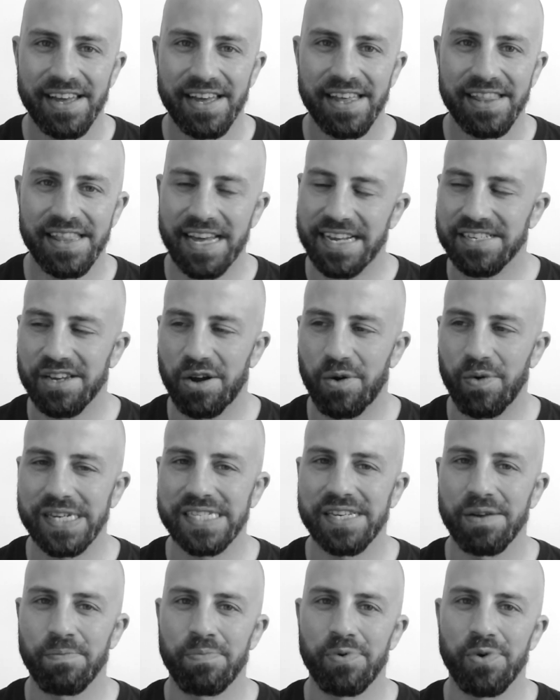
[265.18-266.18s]
That's
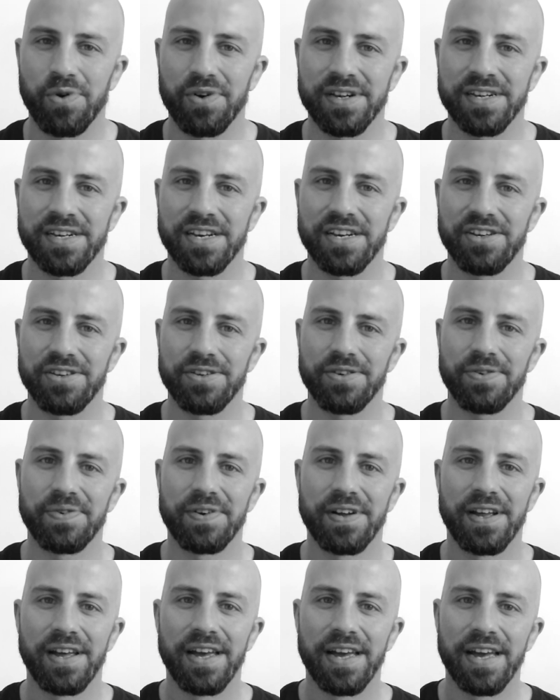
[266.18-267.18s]
always important to do.
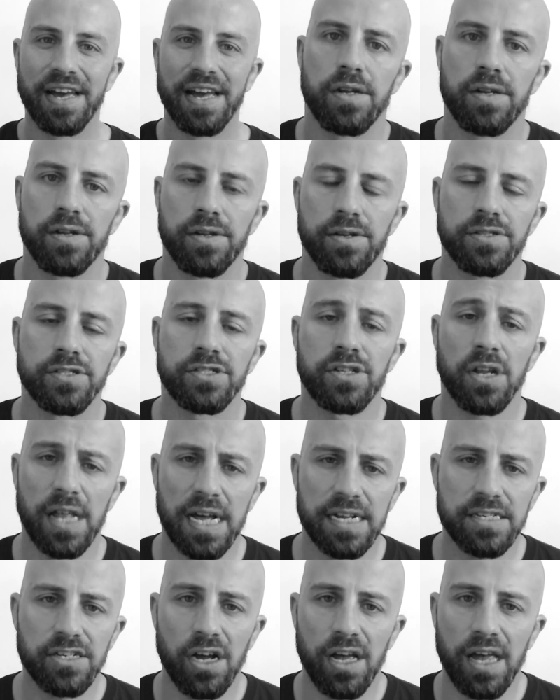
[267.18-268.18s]
So
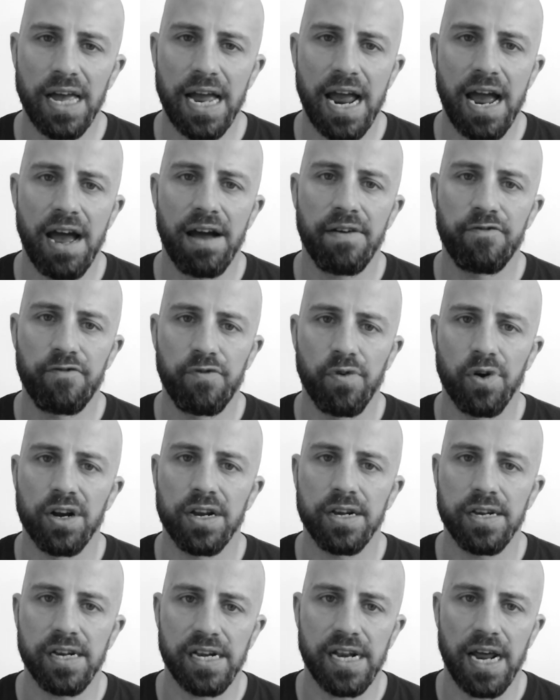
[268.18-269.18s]
that's all I have for
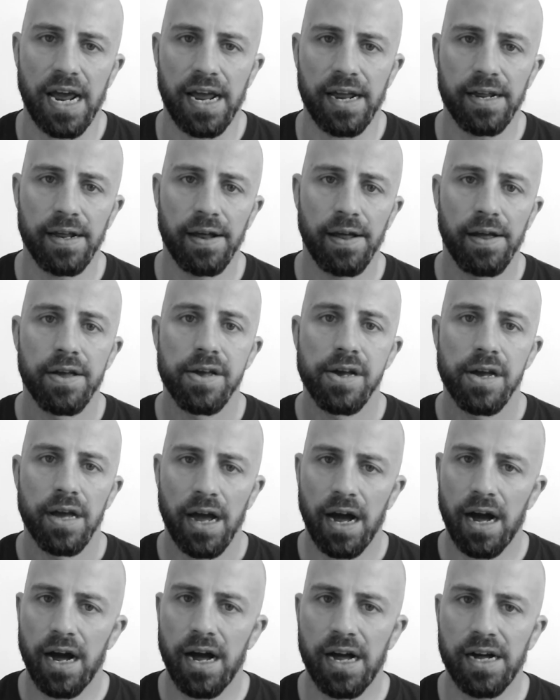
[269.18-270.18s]
you today.
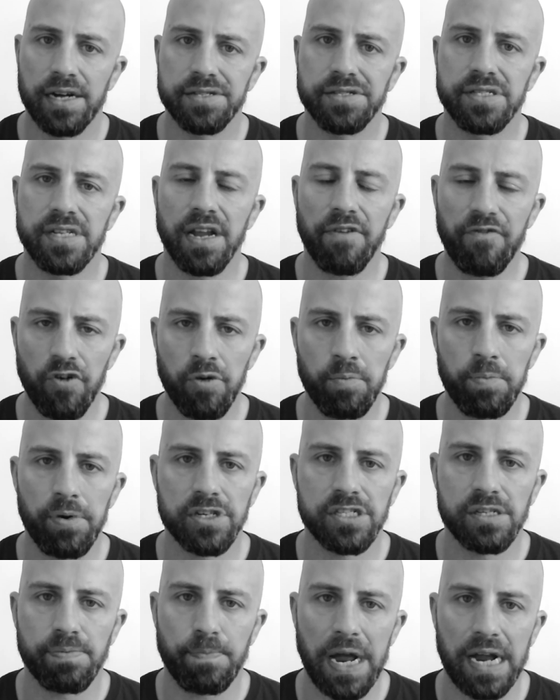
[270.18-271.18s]
A uh, different
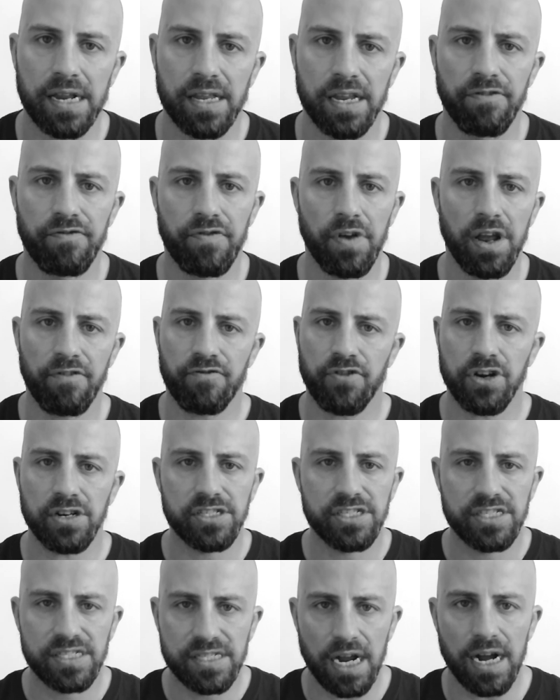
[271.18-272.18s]
perspective. If you're
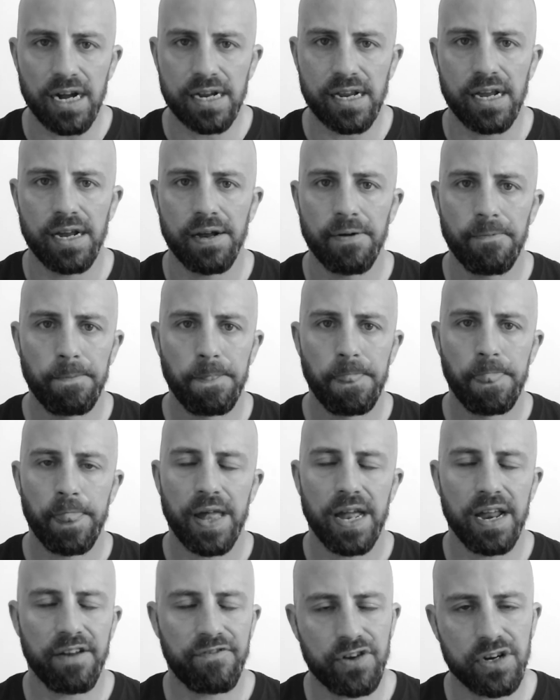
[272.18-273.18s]
stuck,
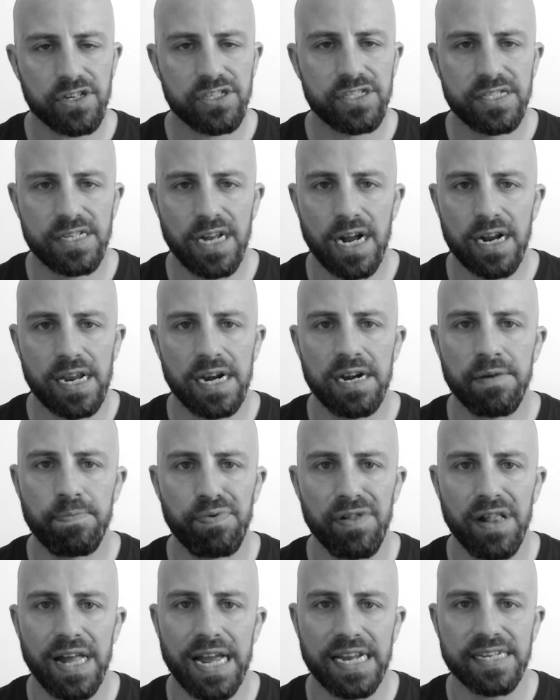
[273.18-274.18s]
if you're stuck in a
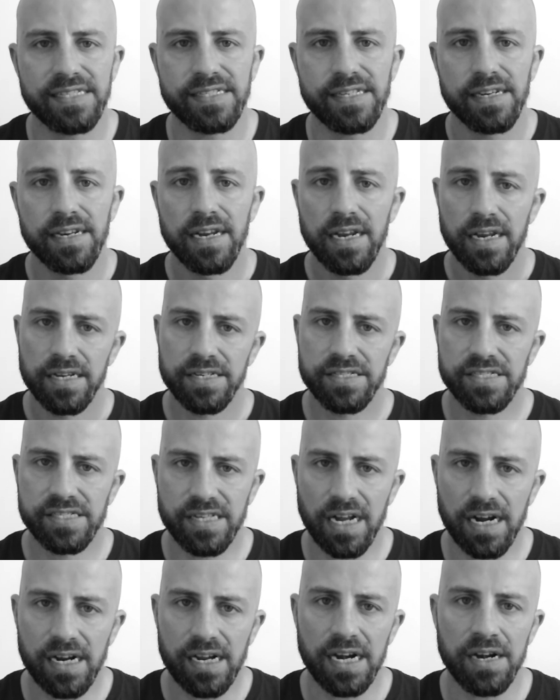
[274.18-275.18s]
place,
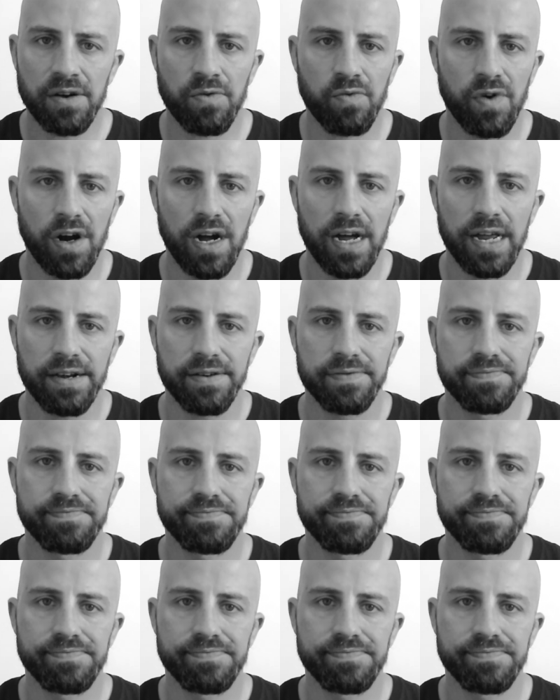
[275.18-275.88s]
stuck in a rut,